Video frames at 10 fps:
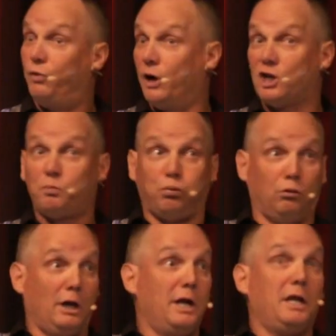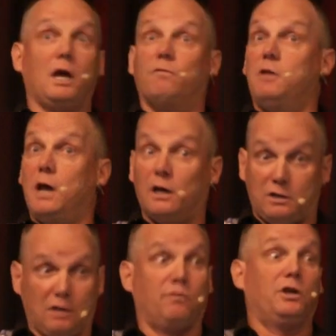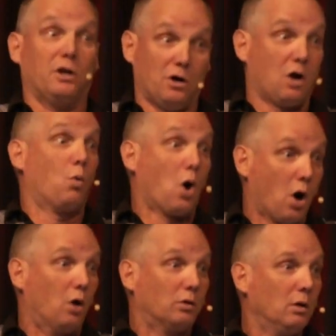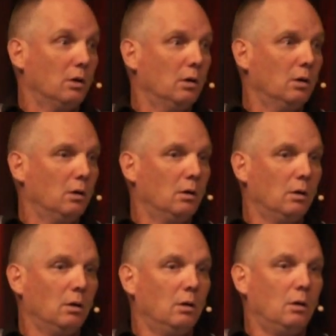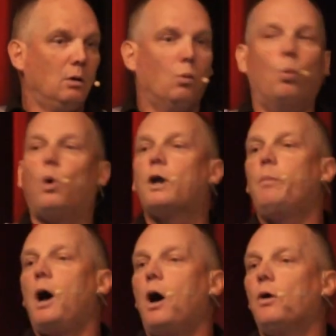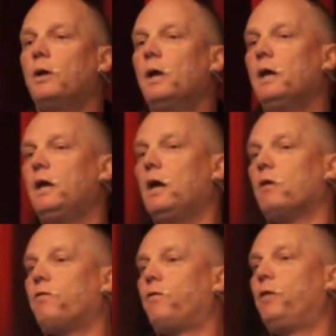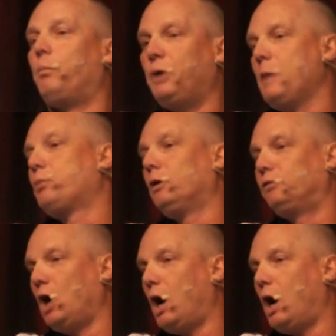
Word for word: There's plenty of negativity in our world. What about if the people of